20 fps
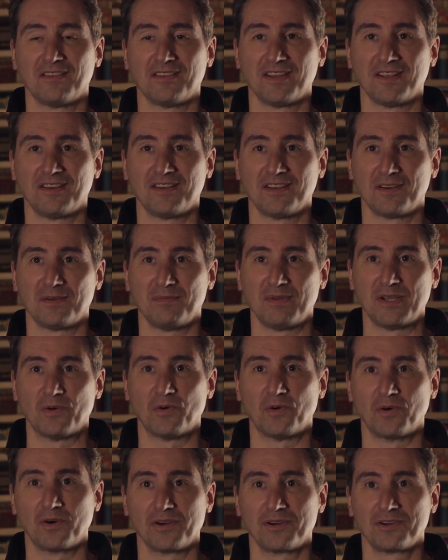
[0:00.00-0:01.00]
they tend to be
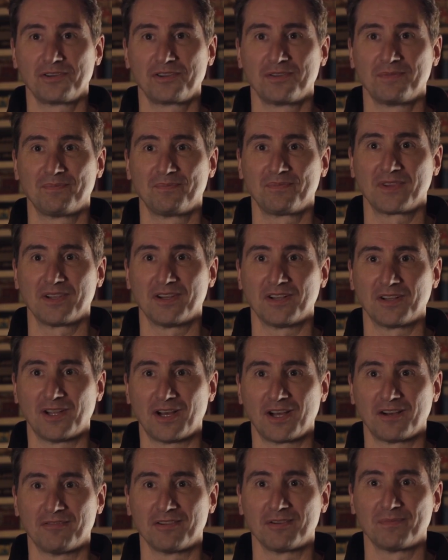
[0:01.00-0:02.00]
hoarders, a
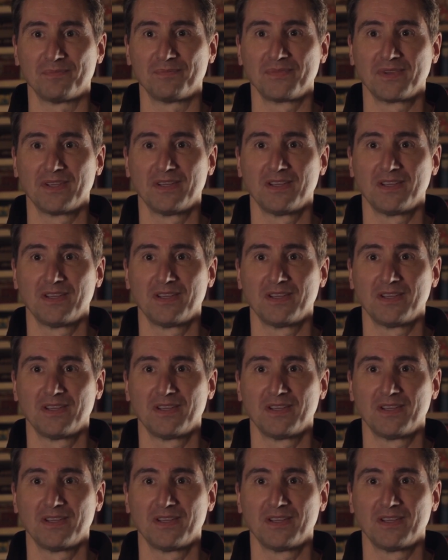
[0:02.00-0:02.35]
lot of them,